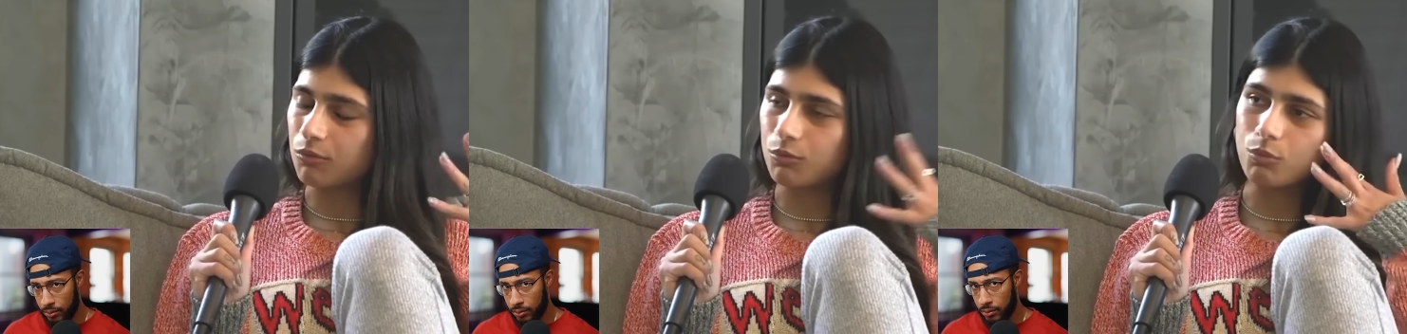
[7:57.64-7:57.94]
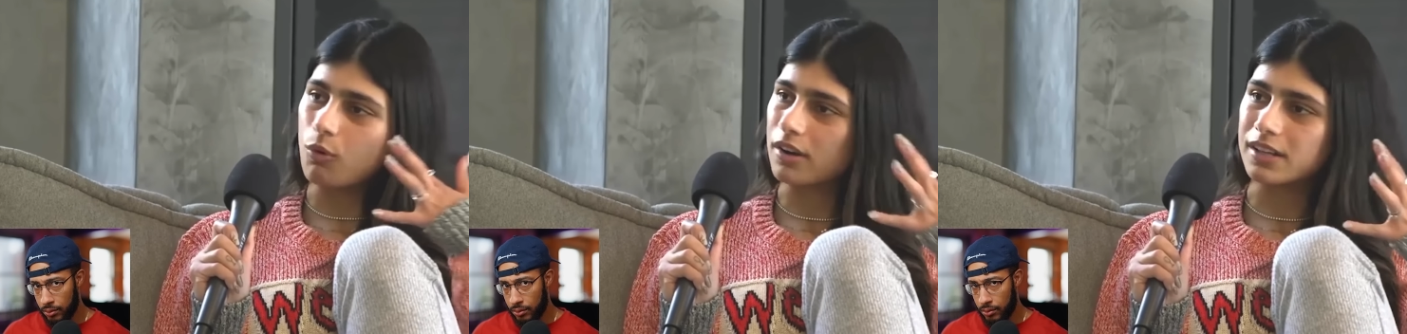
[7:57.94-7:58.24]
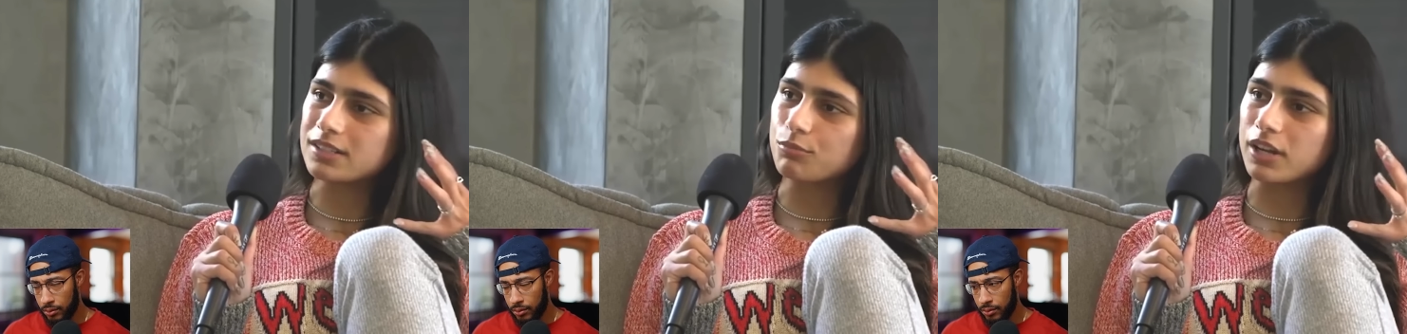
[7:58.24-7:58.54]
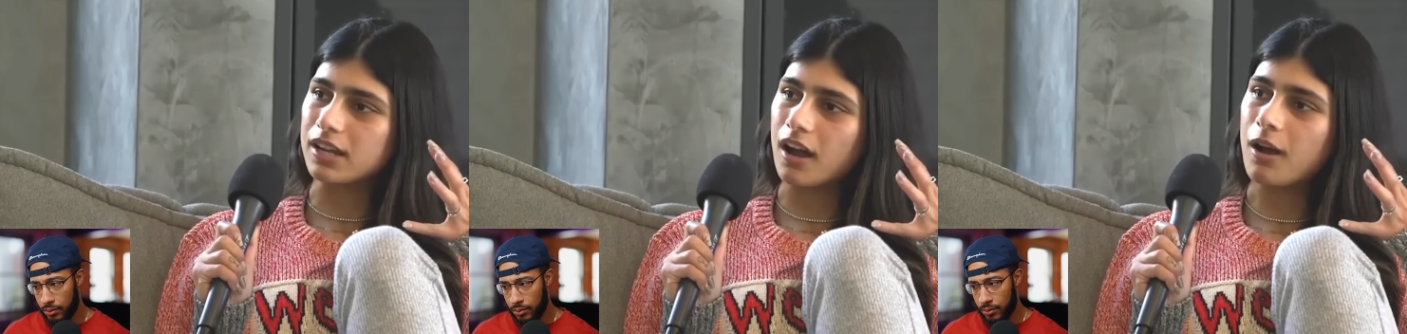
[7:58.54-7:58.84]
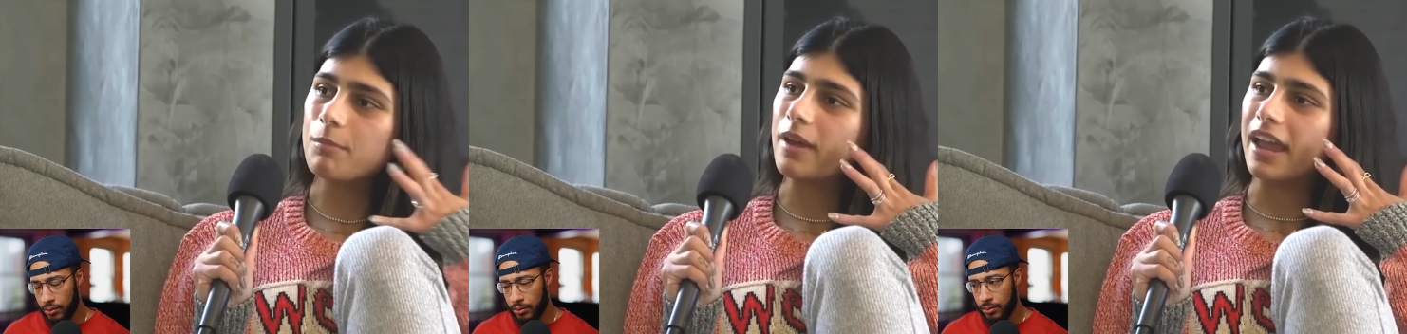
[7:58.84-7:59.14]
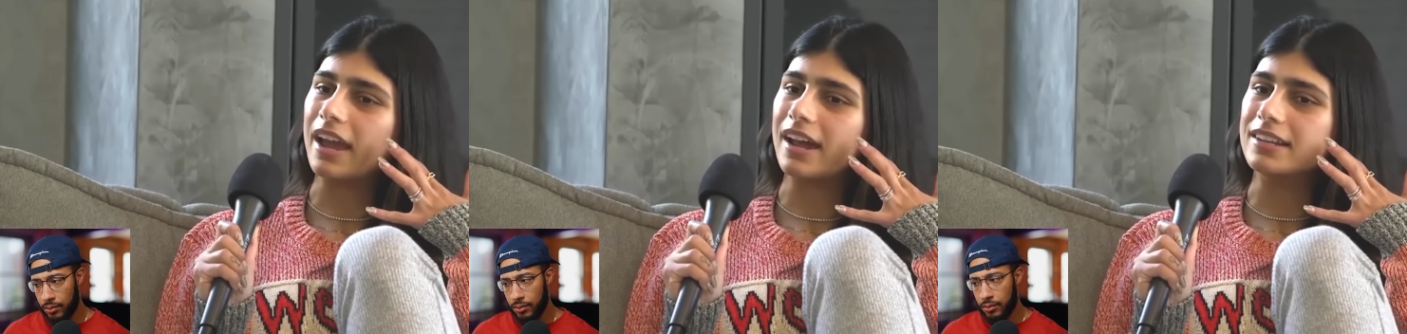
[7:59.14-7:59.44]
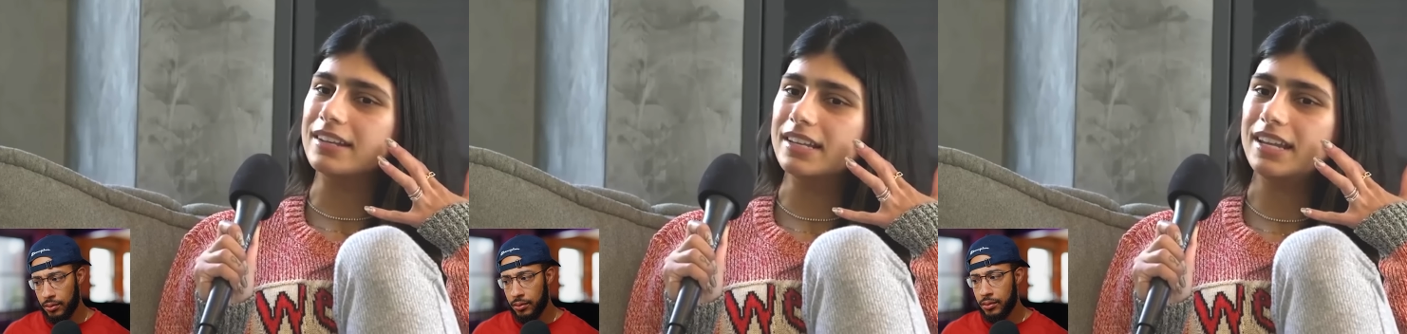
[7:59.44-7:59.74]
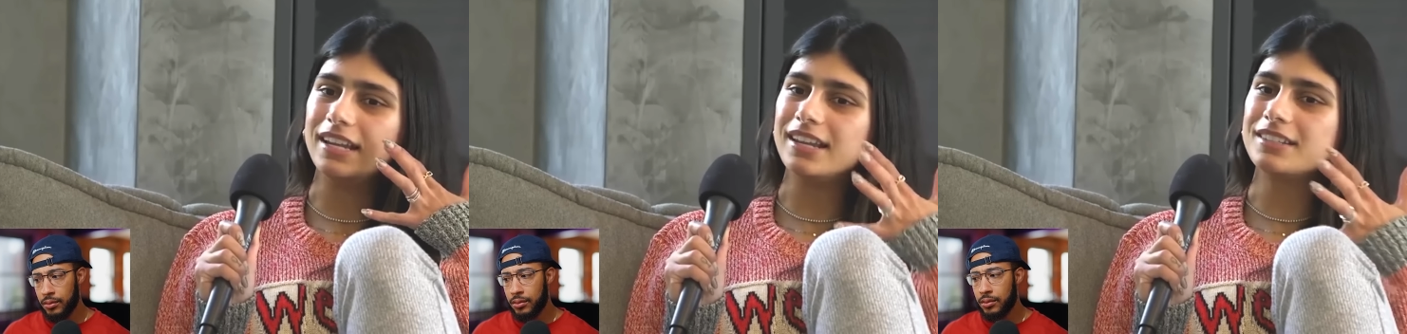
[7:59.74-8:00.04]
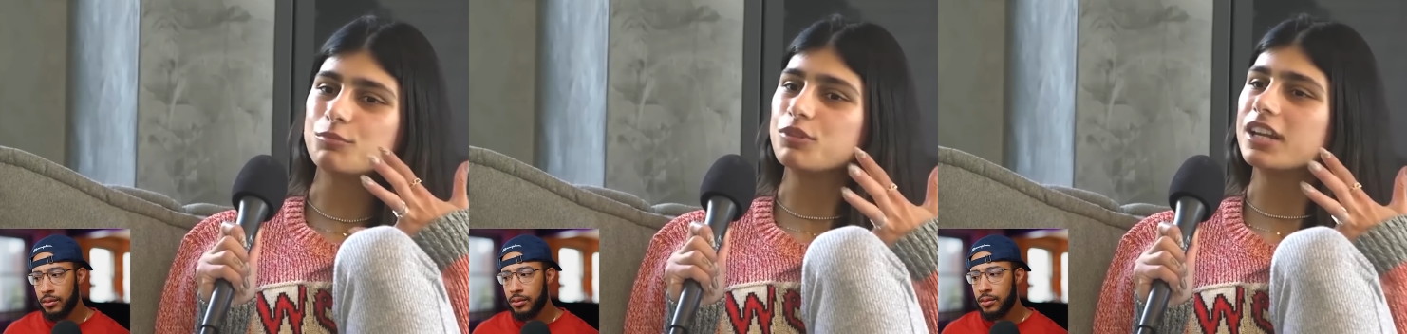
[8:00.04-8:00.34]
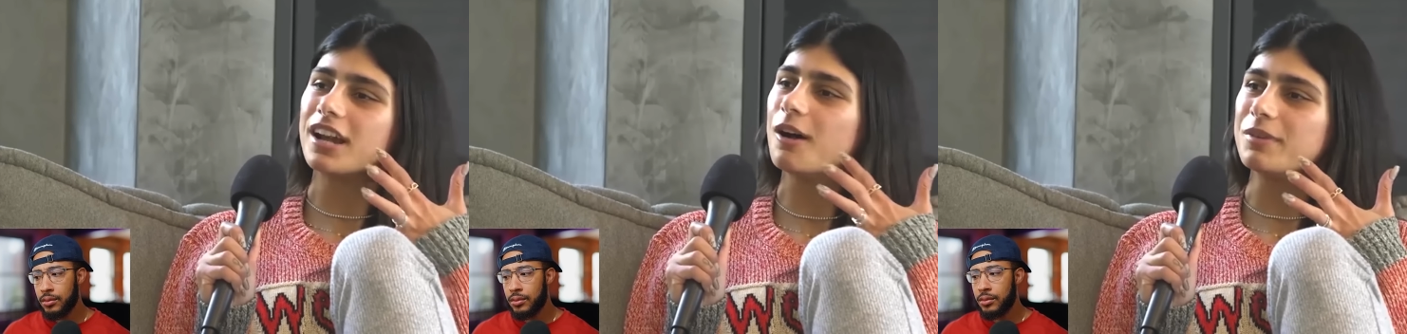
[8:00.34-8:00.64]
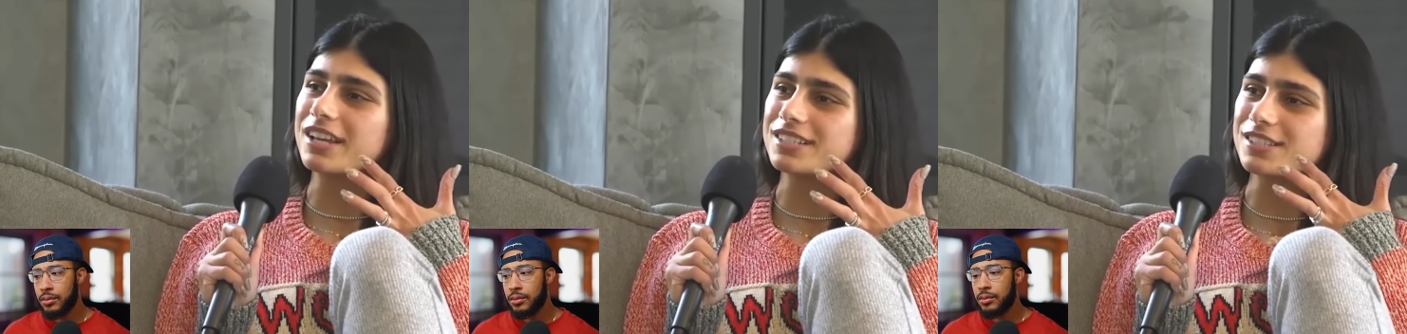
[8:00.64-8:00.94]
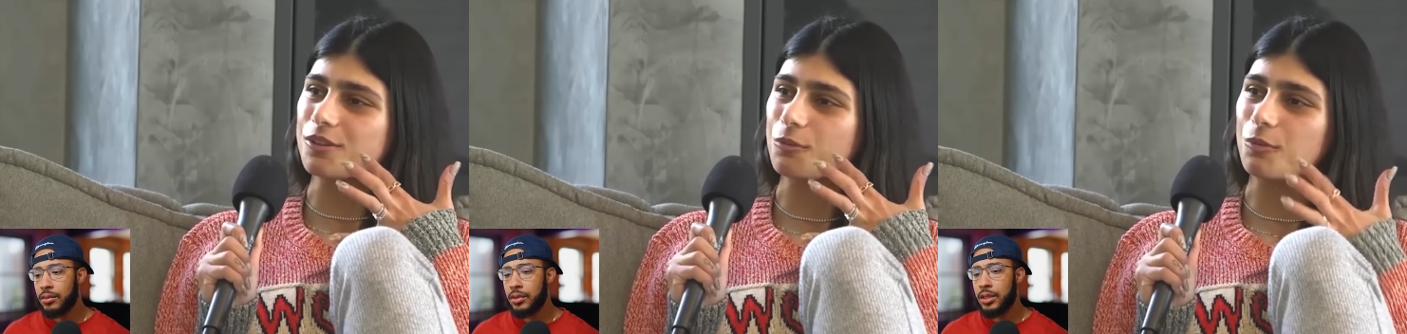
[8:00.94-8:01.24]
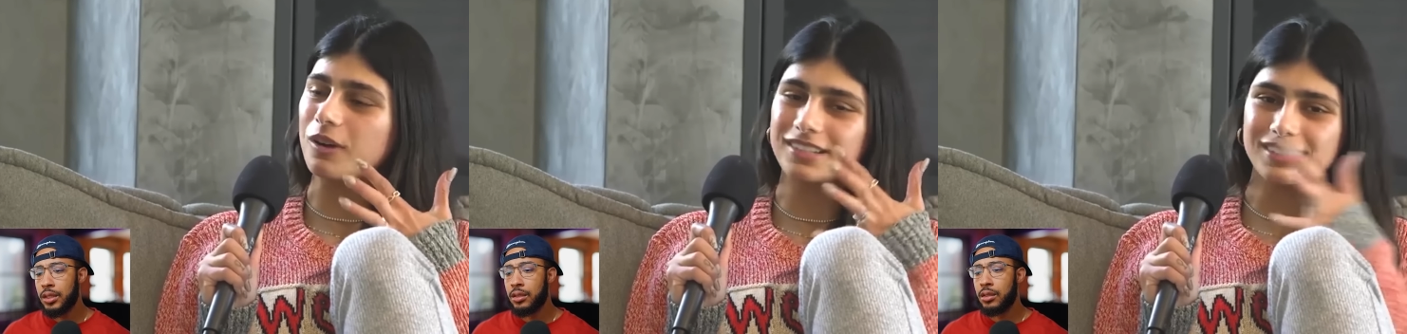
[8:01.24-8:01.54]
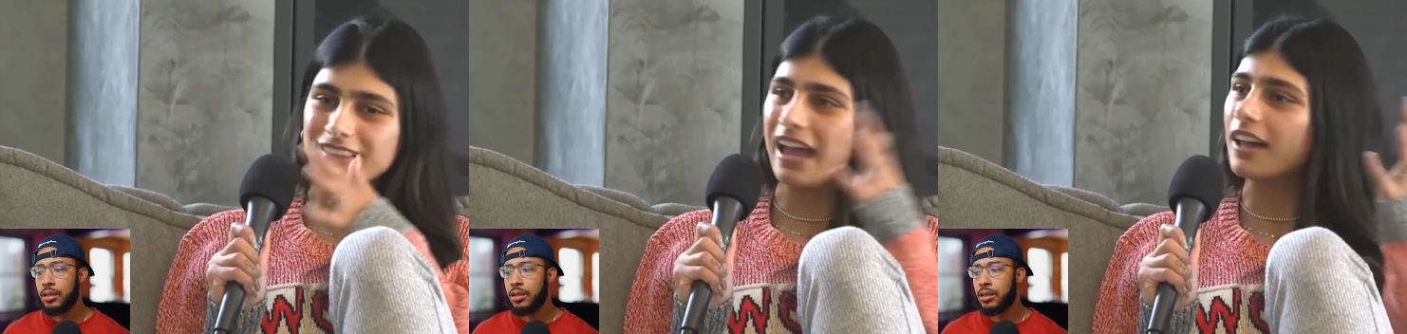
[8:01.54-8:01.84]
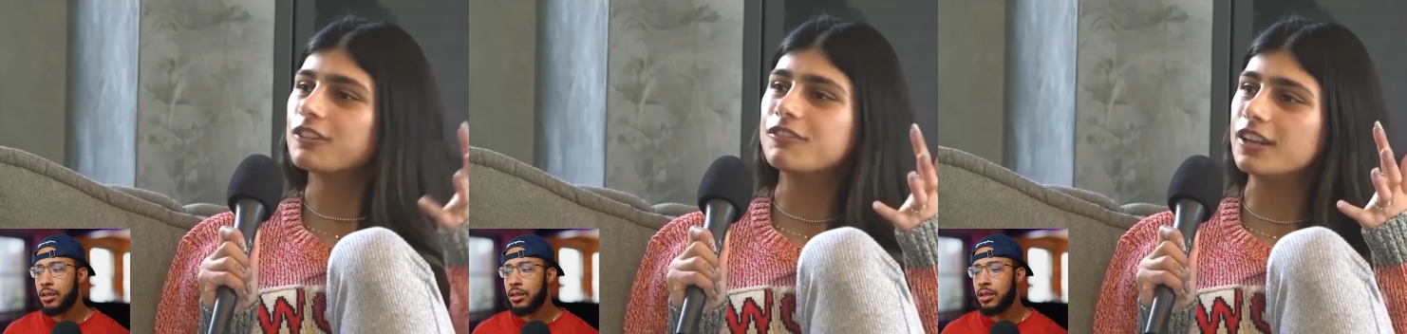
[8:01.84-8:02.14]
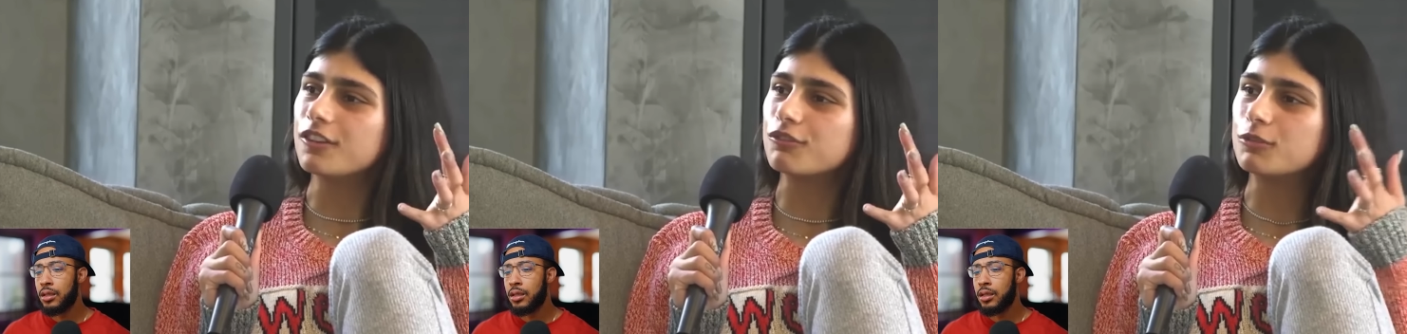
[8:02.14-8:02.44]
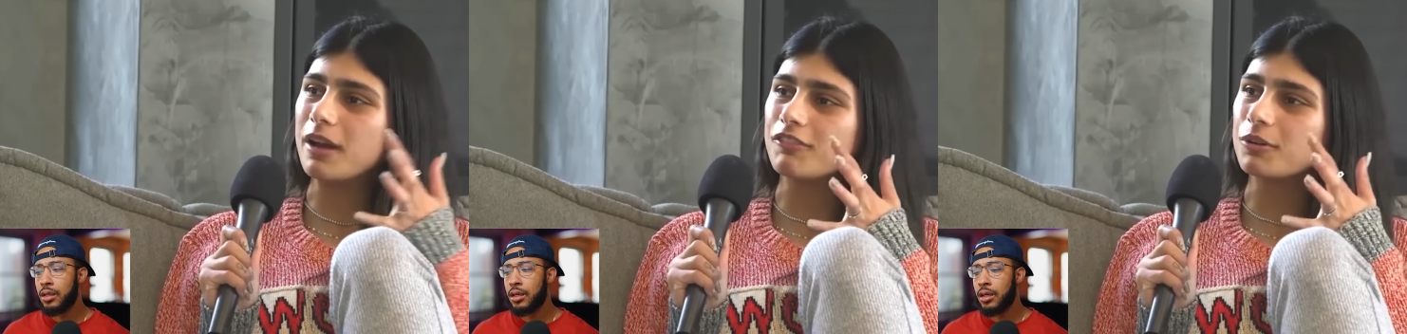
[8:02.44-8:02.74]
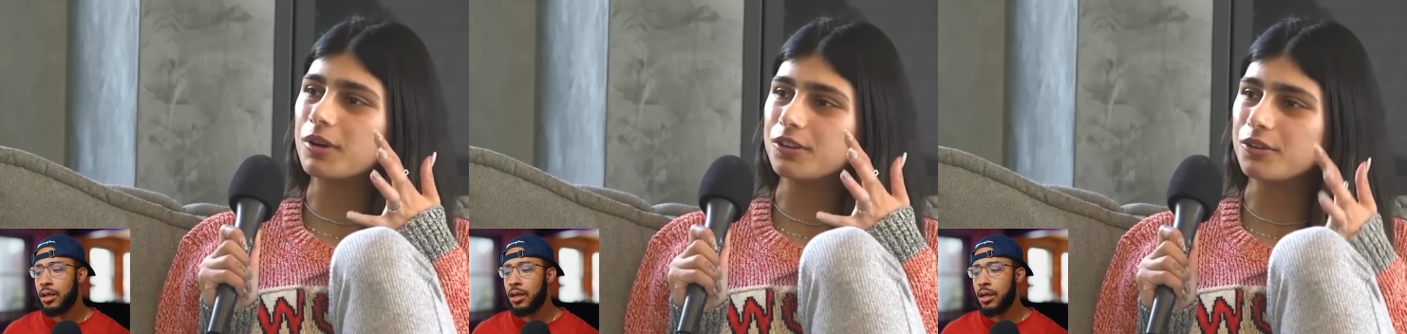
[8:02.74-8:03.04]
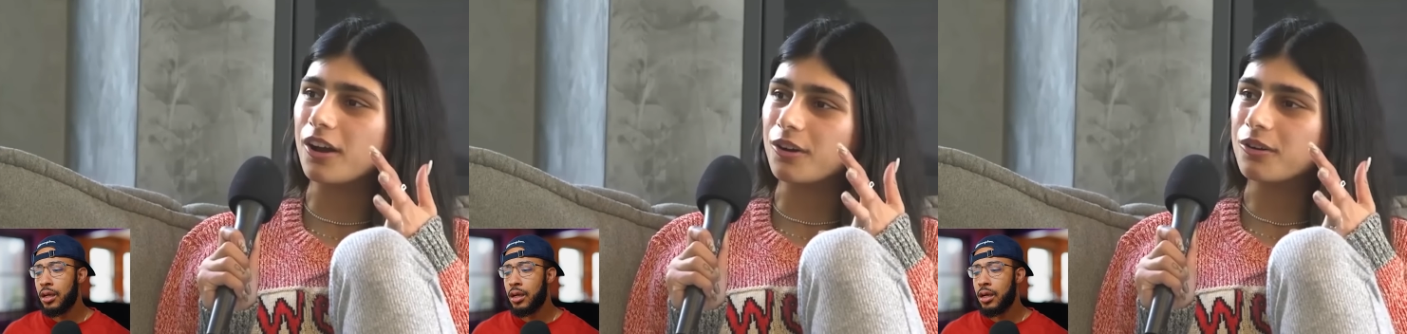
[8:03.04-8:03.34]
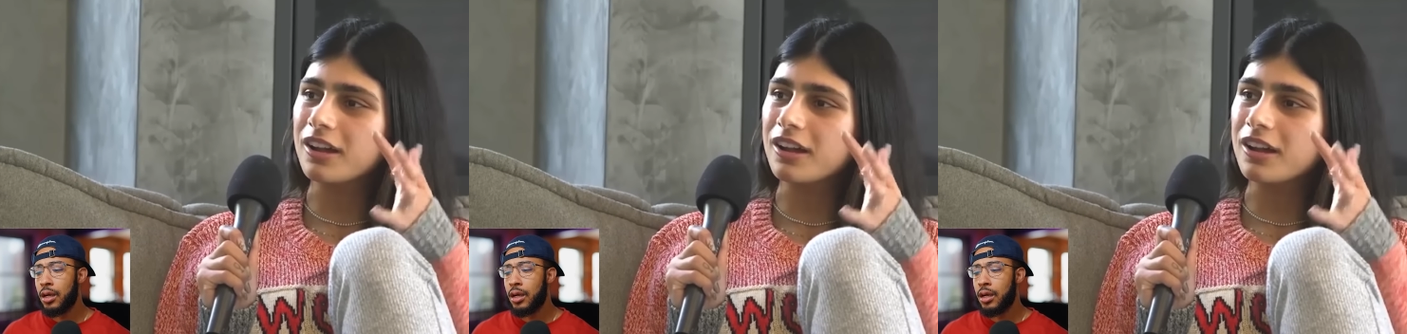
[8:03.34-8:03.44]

Speaker 1: wanting to bring it up and needing to bring it up because it's the it's like the elephant in the room everywhere you go.